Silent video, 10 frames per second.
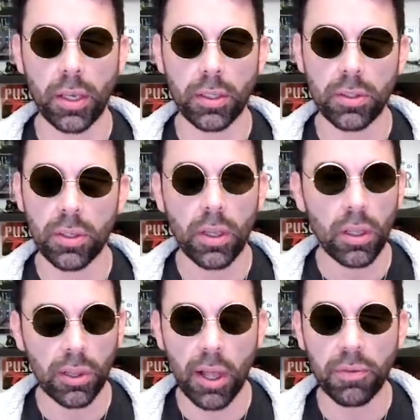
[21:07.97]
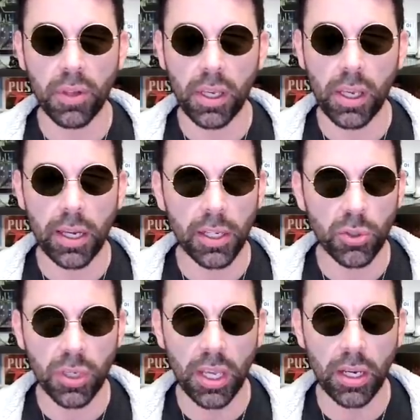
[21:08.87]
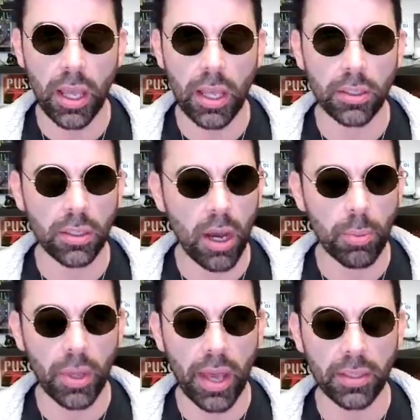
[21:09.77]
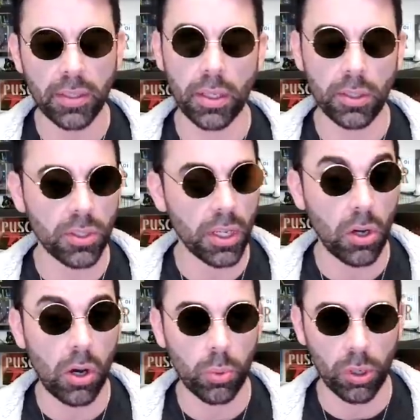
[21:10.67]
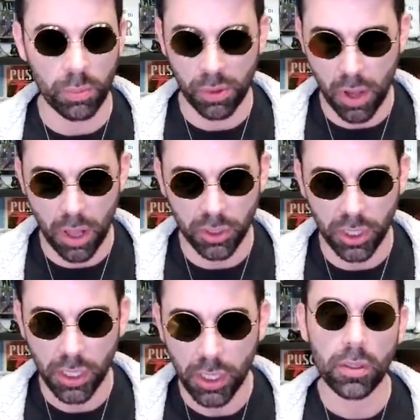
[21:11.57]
It's lovely and intricate and complex, just like all world mythology,